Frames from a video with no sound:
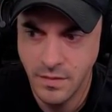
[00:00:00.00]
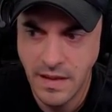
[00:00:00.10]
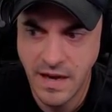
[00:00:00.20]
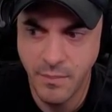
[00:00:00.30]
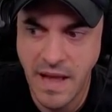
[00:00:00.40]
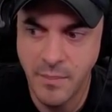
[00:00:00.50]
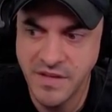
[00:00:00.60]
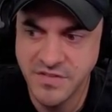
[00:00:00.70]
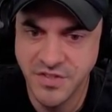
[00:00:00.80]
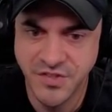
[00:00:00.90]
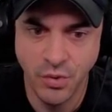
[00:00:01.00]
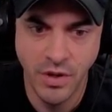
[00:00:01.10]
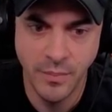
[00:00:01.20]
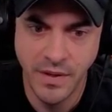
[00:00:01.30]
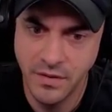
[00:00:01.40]
Edamame is a
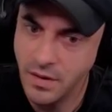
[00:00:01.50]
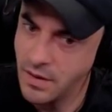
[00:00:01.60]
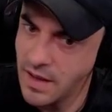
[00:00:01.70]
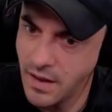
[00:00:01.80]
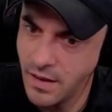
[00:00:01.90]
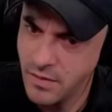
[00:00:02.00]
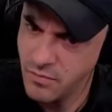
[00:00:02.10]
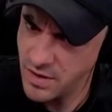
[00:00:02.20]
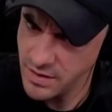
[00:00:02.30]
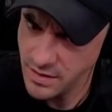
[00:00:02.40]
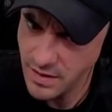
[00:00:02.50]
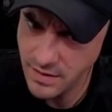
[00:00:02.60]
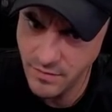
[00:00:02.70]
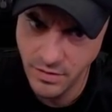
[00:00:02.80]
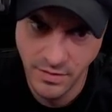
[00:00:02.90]
soybean. Really? I
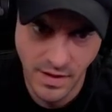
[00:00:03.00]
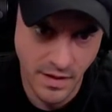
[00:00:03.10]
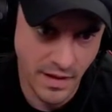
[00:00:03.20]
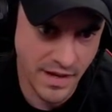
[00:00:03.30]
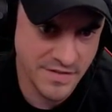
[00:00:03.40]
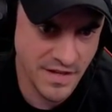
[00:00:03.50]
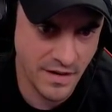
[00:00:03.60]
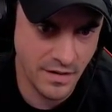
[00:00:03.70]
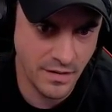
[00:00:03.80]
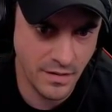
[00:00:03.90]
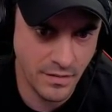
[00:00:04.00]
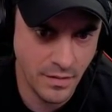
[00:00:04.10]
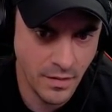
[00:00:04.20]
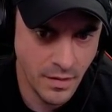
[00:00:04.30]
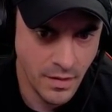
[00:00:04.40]
never knew that. I guess I didn't
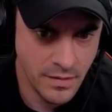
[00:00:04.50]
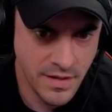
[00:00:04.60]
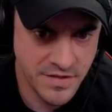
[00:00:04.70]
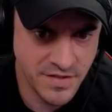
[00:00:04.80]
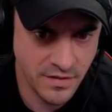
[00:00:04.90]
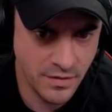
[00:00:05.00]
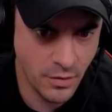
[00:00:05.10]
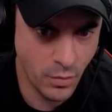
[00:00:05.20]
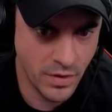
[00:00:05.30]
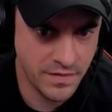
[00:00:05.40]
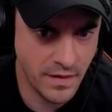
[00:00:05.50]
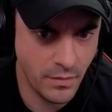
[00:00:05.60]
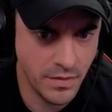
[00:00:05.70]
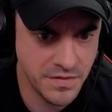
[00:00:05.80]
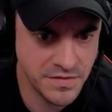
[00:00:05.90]
necessarily know what that
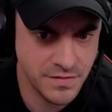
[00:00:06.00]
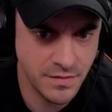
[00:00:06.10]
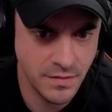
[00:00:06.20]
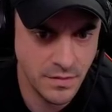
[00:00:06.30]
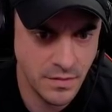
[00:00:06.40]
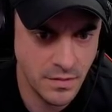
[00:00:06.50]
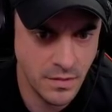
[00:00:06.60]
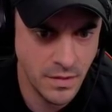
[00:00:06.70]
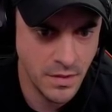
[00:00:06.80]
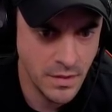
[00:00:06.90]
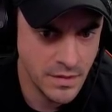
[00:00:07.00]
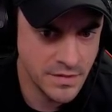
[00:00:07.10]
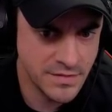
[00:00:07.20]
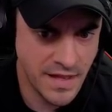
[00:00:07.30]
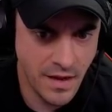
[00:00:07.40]

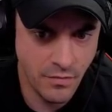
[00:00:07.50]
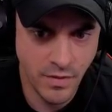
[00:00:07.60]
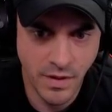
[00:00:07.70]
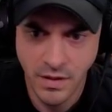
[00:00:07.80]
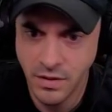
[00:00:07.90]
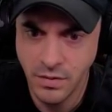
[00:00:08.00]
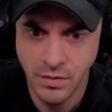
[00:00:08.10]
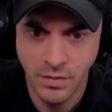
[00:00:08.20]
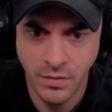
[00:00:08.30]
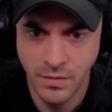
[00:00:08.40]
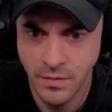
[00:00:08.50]
was. Derek, you.